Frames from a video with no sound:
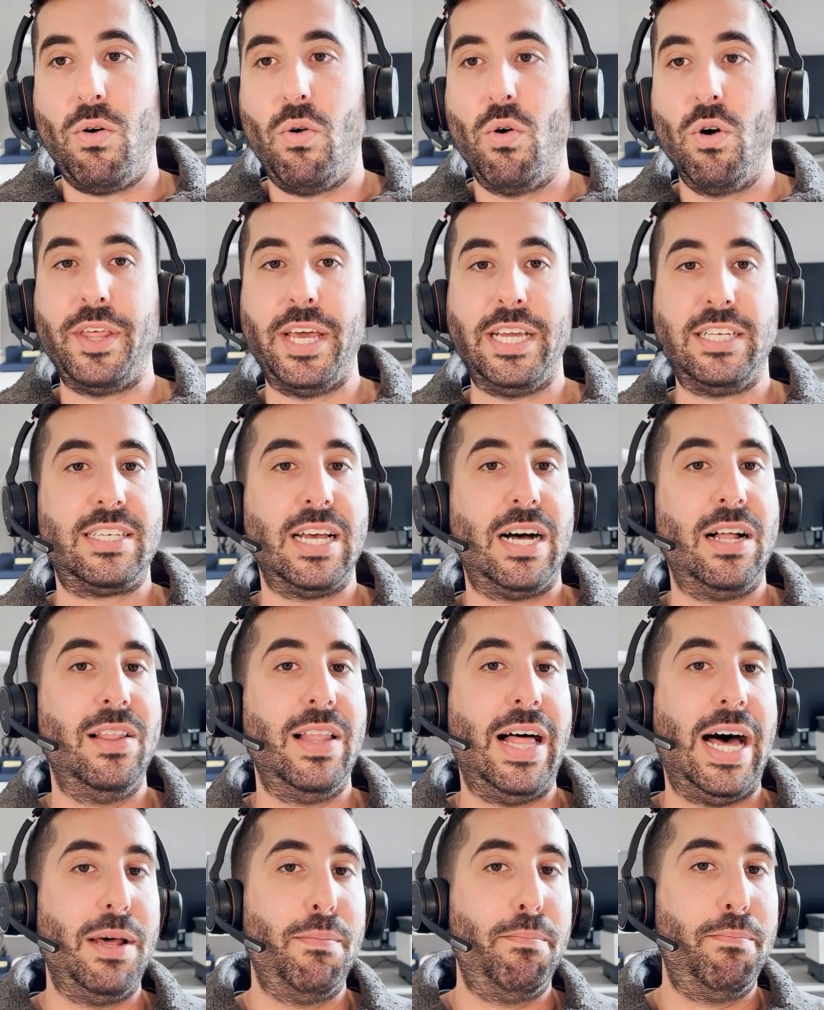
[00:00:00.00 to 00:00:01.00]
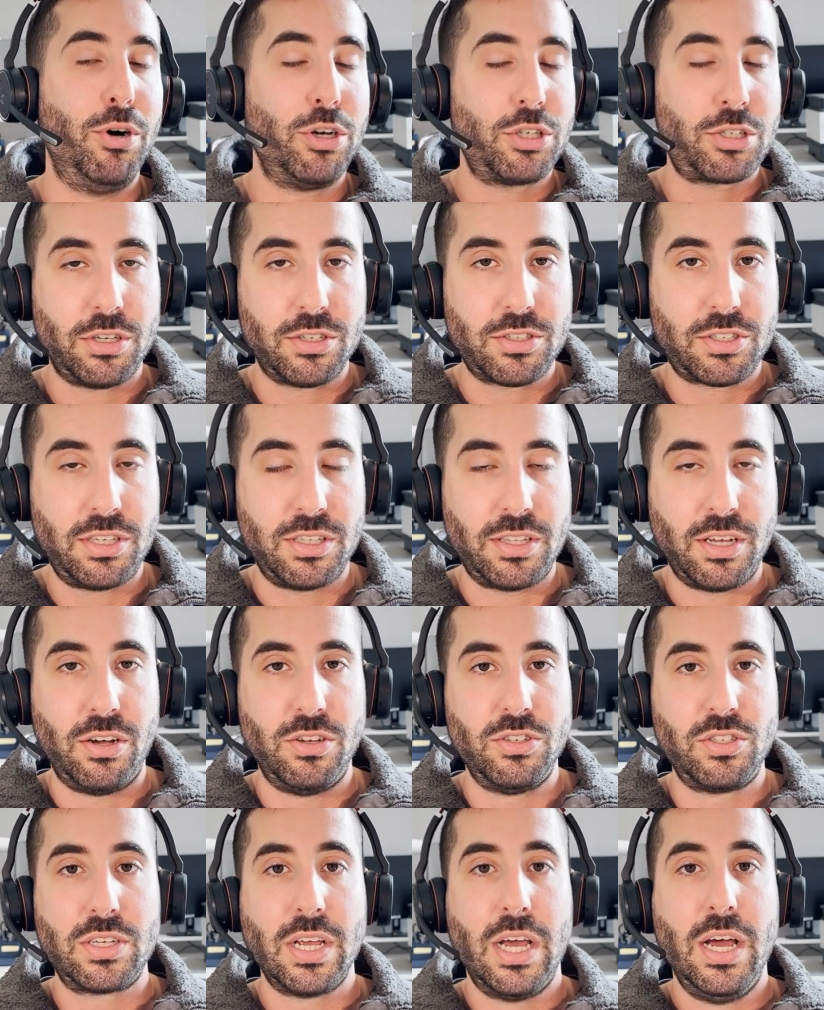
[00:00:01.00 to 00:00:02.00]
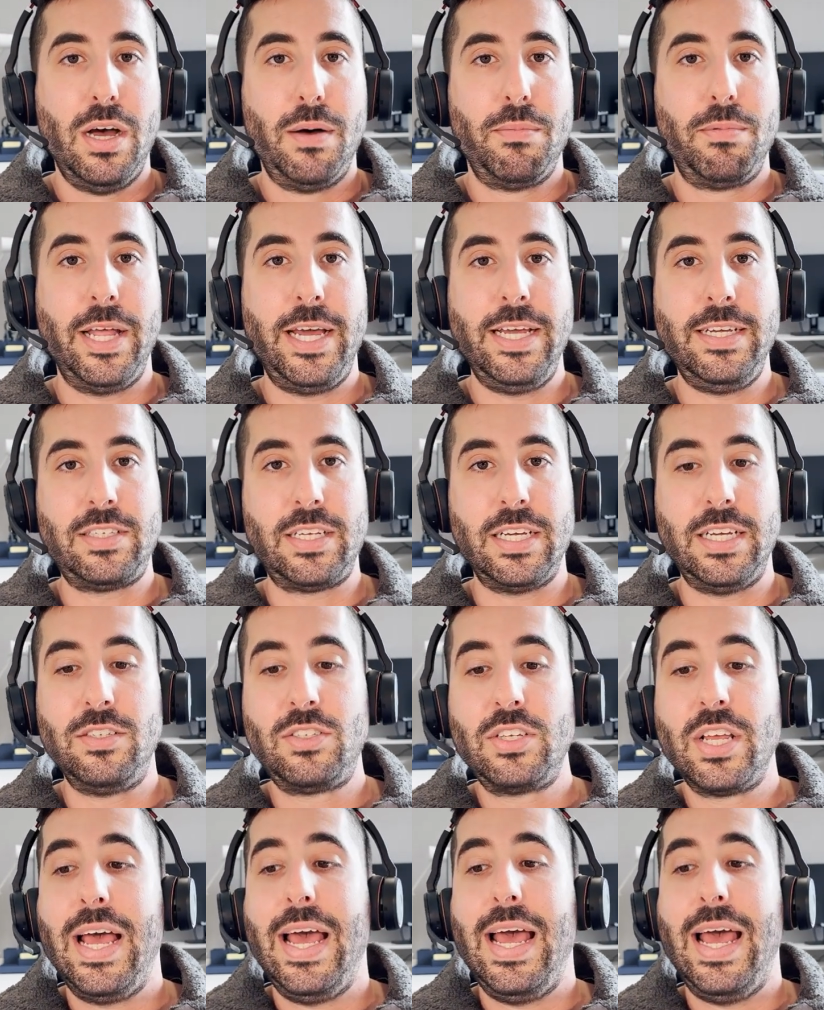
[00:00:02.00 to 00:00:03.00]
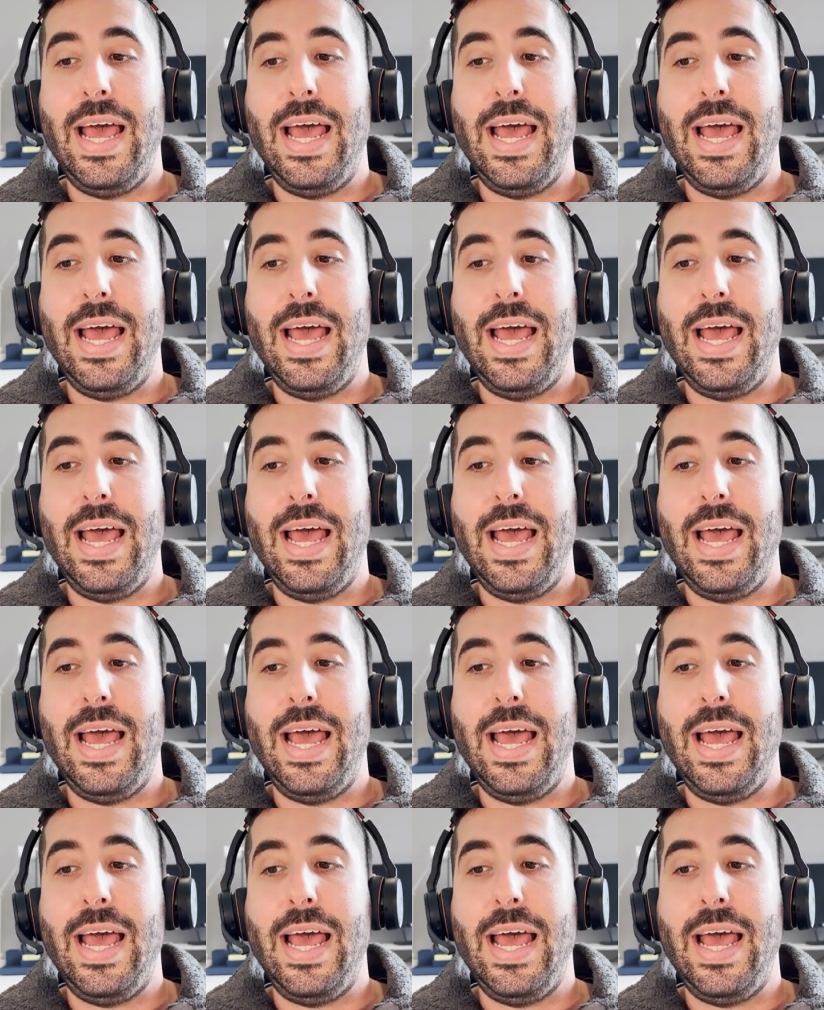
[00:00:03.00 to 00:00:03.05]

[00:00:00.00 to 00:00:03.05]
or they sell a lot of bushels to those places.